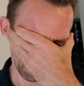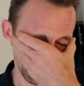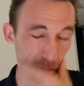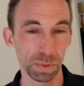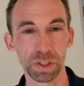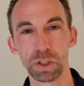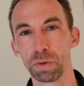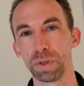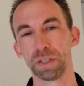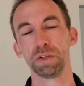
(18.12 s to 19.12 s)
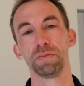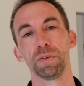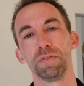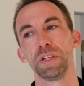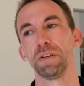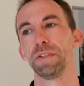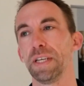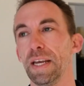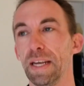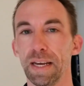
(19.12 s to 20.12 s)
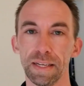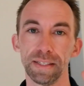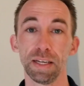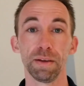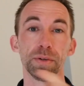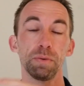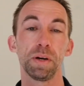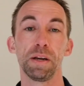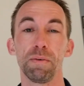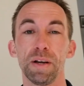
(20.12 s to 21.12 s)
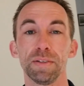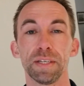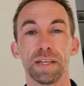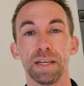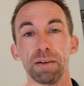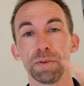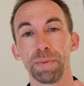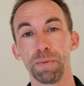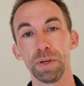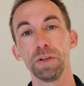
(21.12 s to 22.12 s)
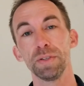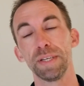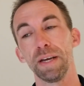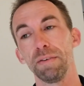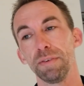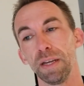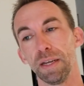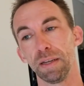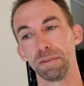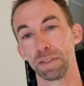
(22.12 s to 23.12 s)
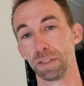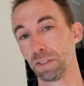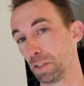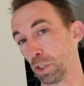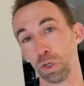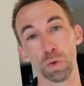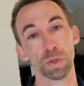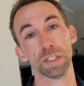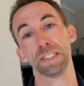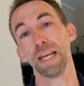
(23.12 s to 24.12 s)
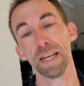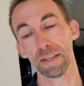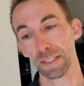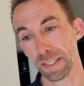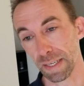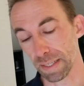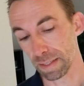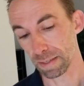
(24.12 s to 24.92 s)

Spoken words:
wasn't really sure what to do for a video today until I was riding around today with my windows down, and because it's just a gorgeous day outside,